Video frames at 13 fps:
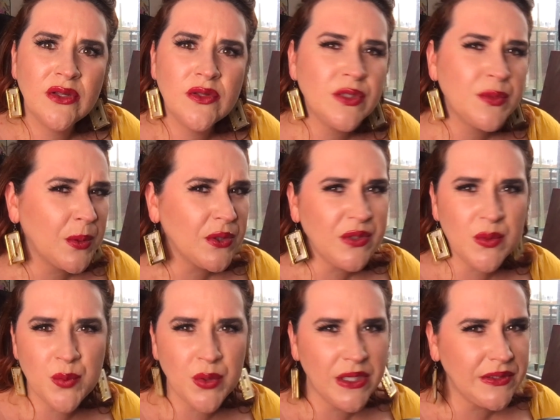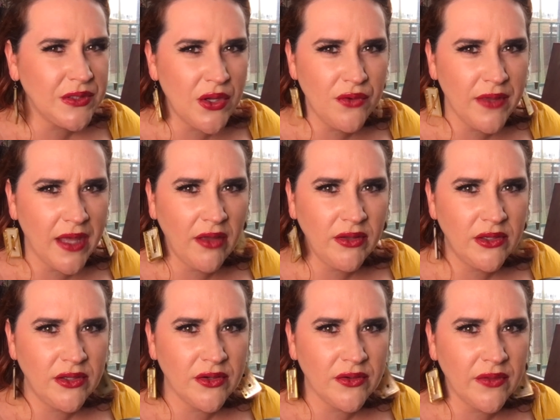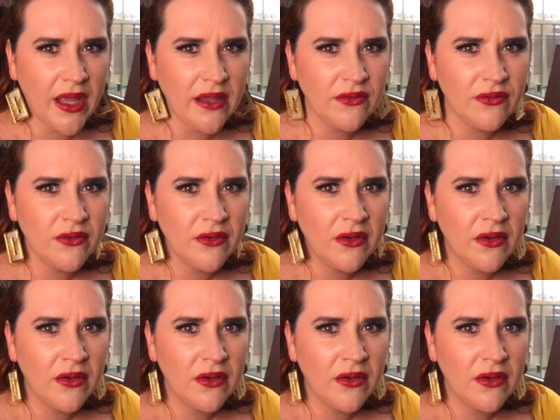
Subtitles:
This person brings no value to your life.